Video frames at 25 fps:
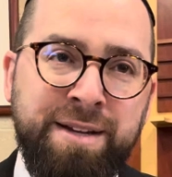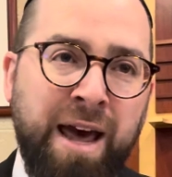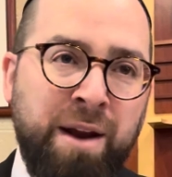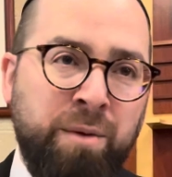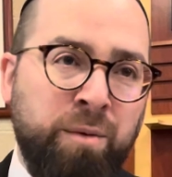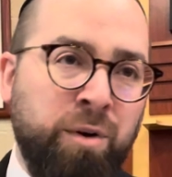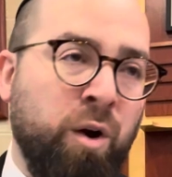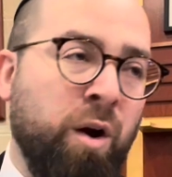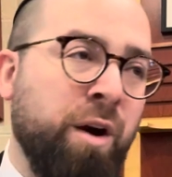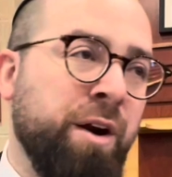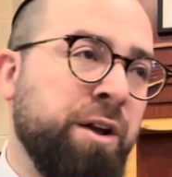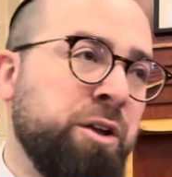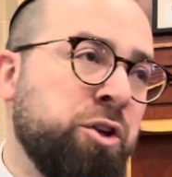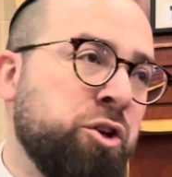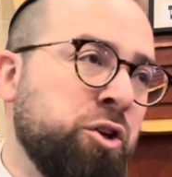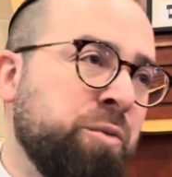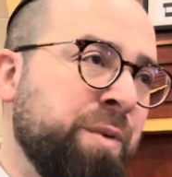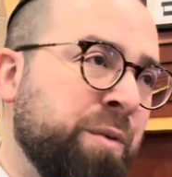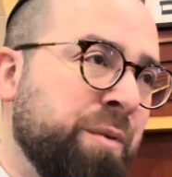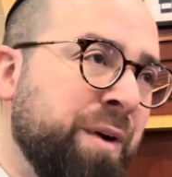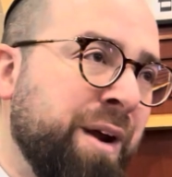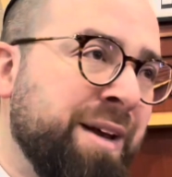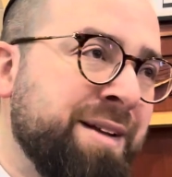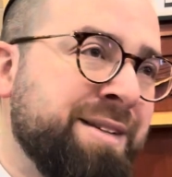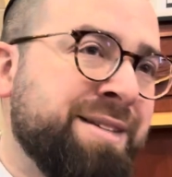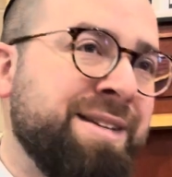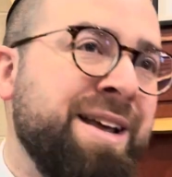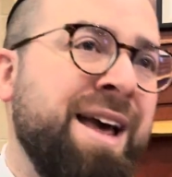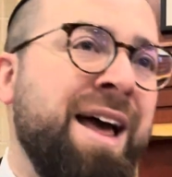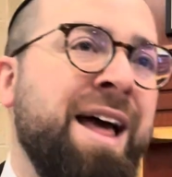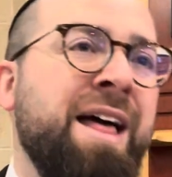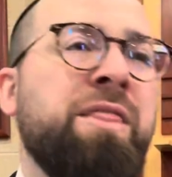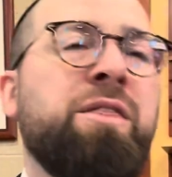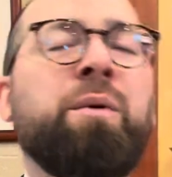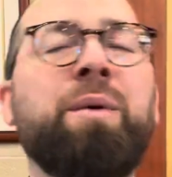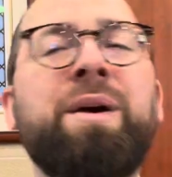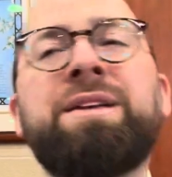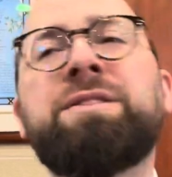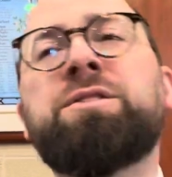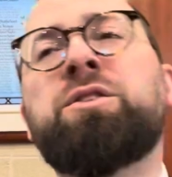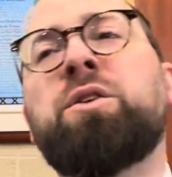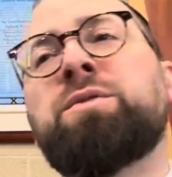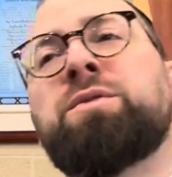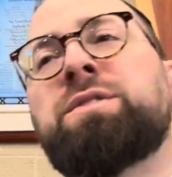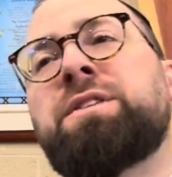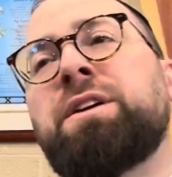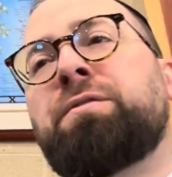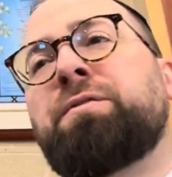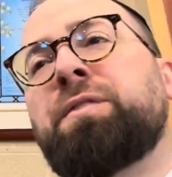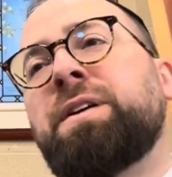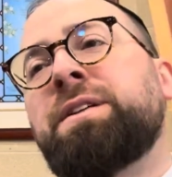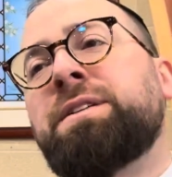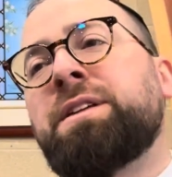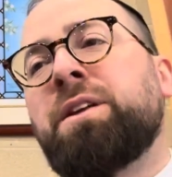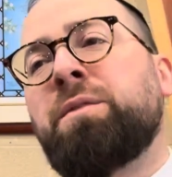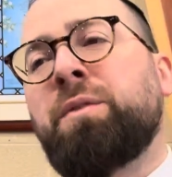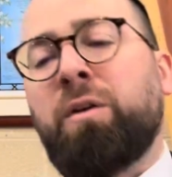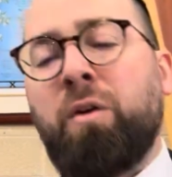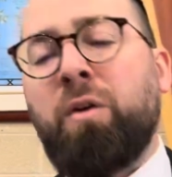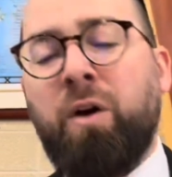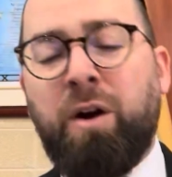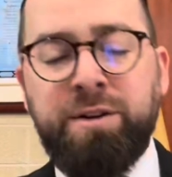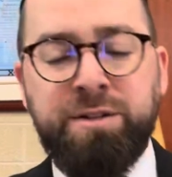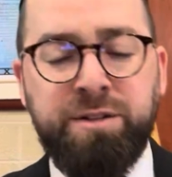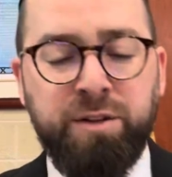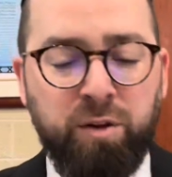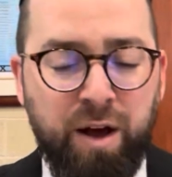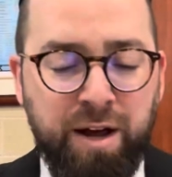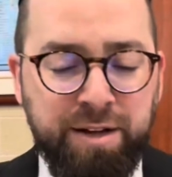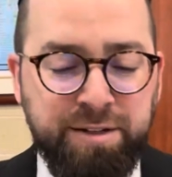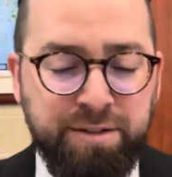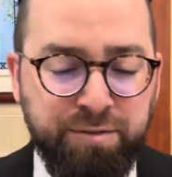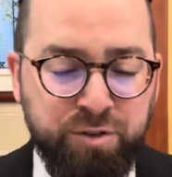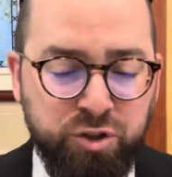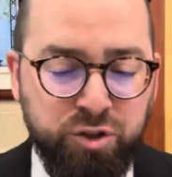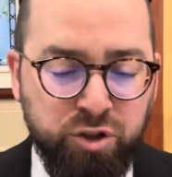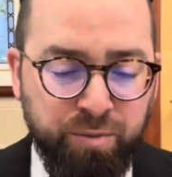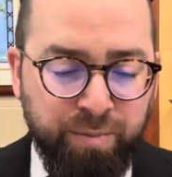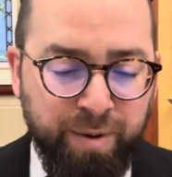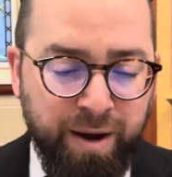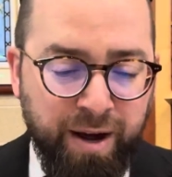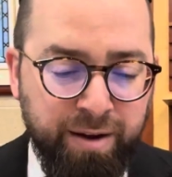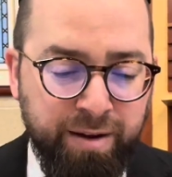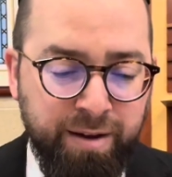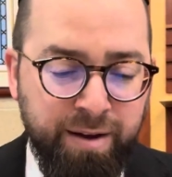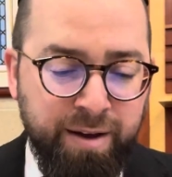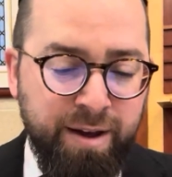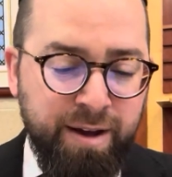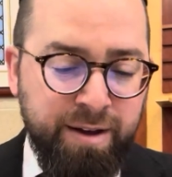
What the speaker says: And regarding human rings, there is no difference in regards to the laws of tumah.